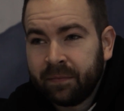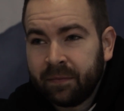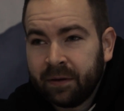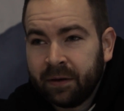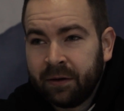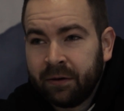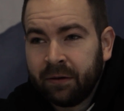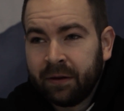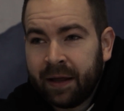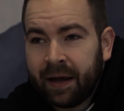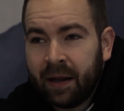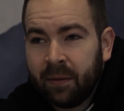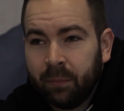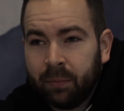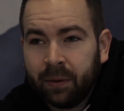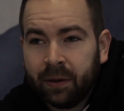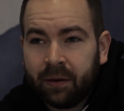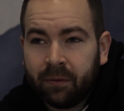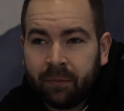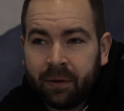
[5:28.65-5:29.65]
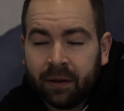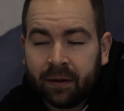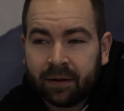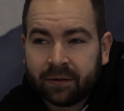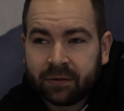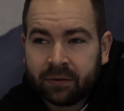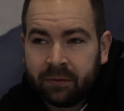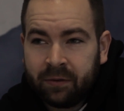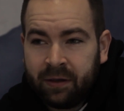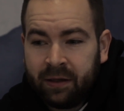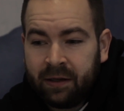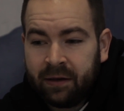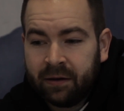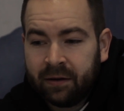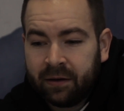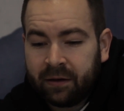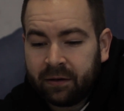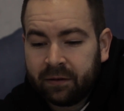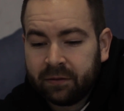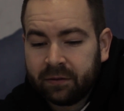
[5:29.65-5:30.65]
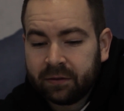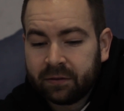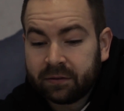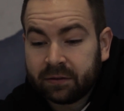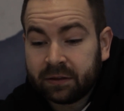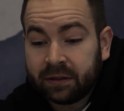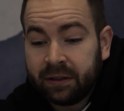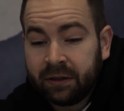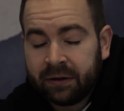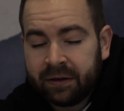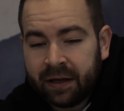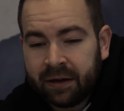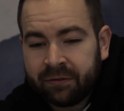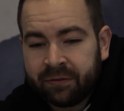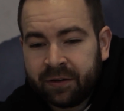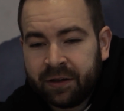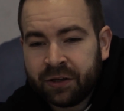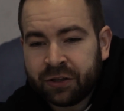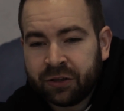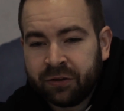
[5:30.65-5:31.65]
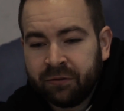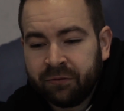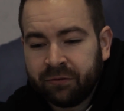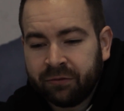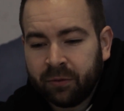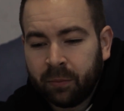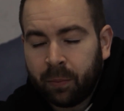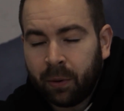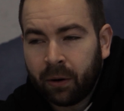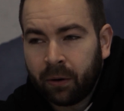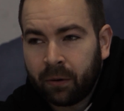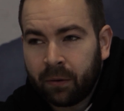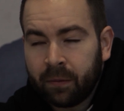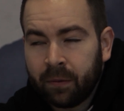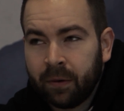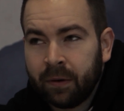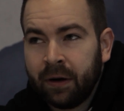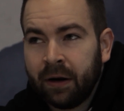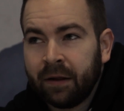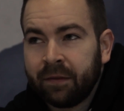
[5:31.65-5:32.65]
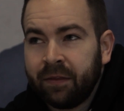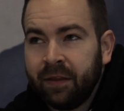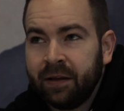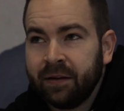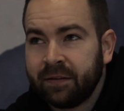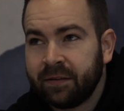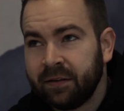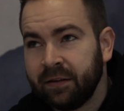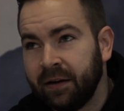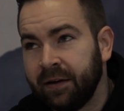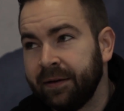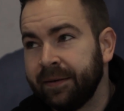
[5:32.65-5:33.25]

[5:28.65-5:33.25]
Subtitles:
under that, but we also need a clear definition for parkour, not this,